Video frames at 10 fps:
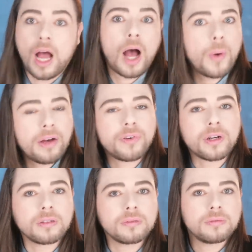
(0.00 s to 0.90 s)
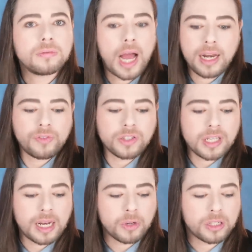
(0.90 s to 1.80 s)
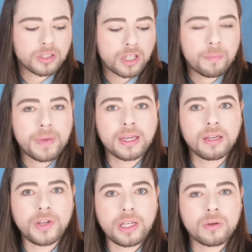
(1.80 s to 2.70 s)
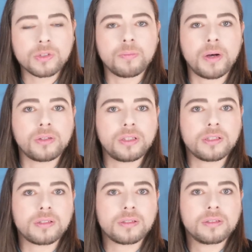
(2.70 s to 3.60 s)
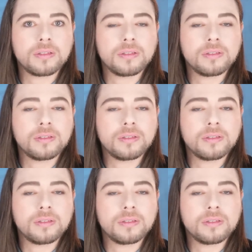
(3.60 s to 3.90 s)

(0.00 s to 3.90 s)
However, I never said I'm going to stop making videos about this.